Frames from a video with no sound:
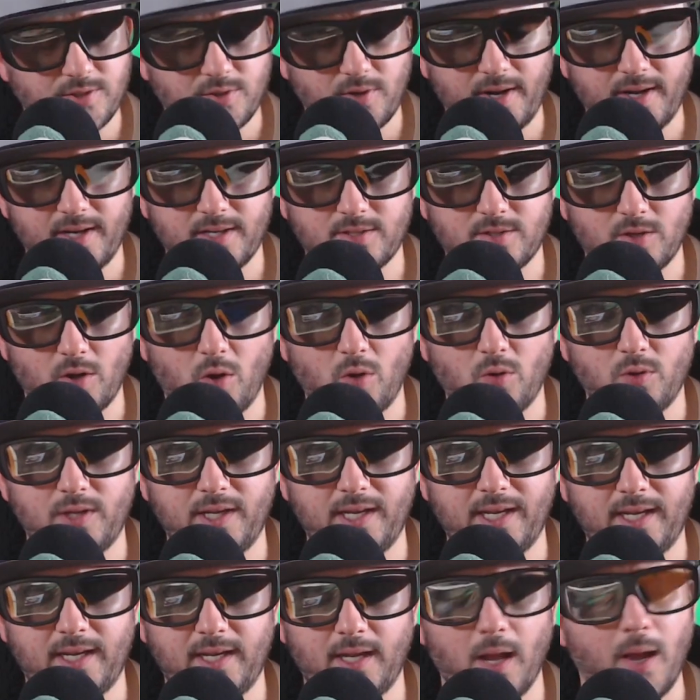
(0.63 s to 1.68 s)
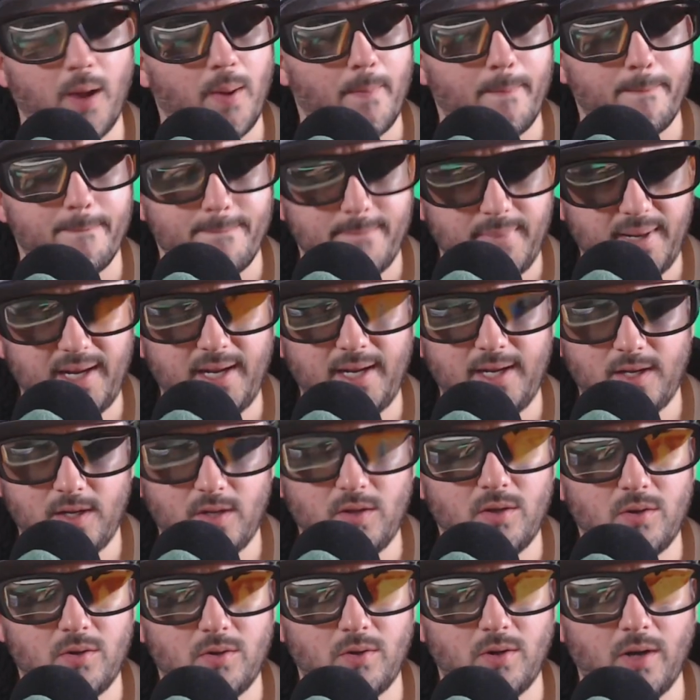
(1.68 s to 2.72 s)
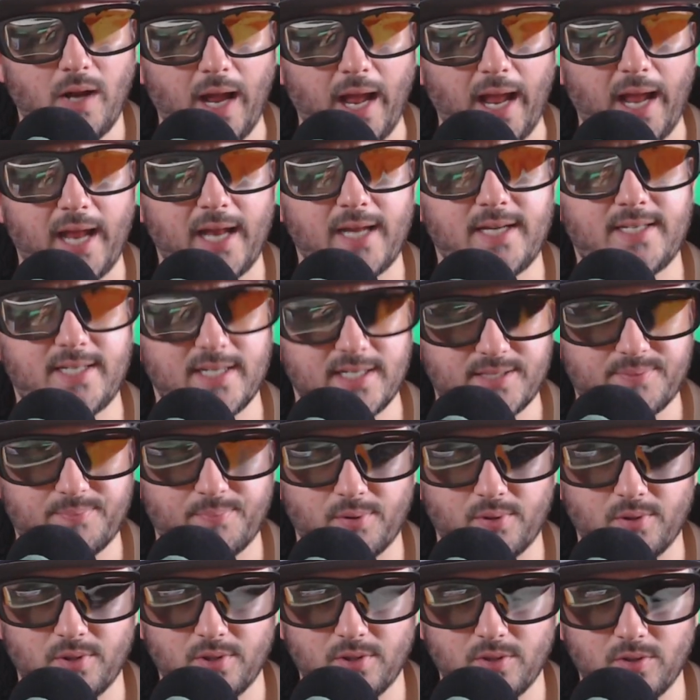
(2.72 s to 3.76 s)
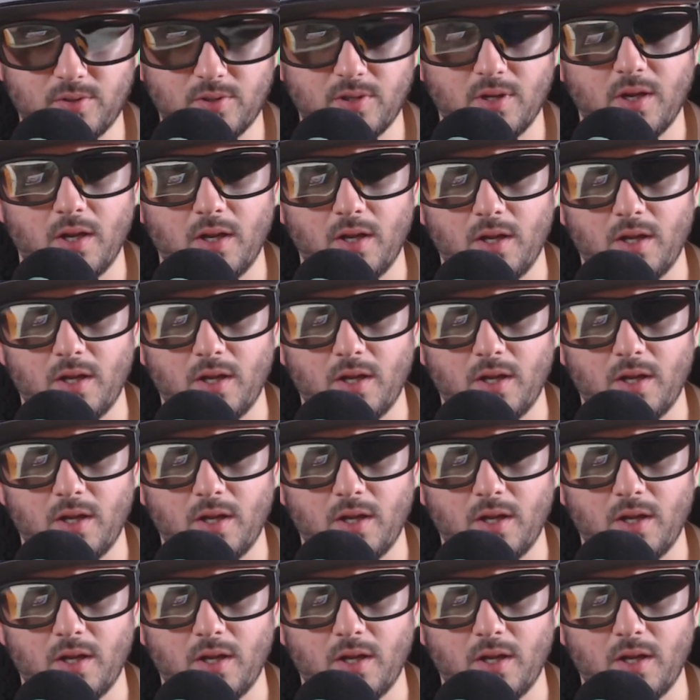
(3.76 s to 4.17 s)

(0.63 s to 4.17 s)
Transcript: right, it's only me, you, and Disparu.